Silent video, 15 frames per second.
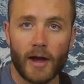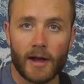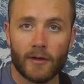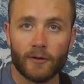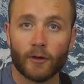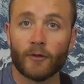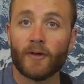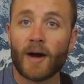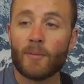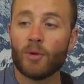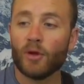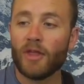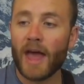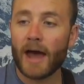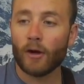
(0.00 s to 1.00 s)
So if I
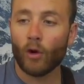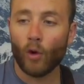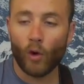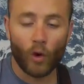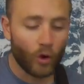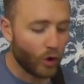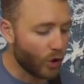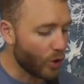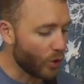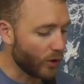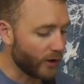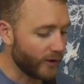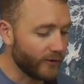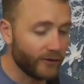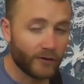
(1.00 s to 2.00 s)
put that whole
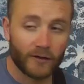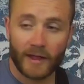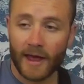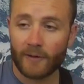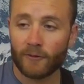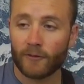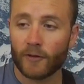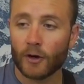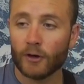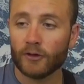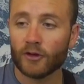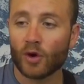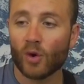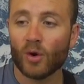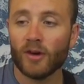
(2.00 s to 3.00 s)
chorus, that
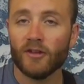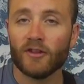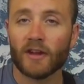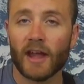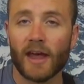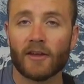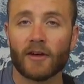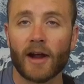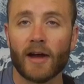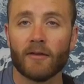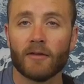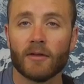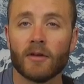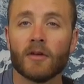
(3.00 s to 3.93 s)
first chorus together, I have.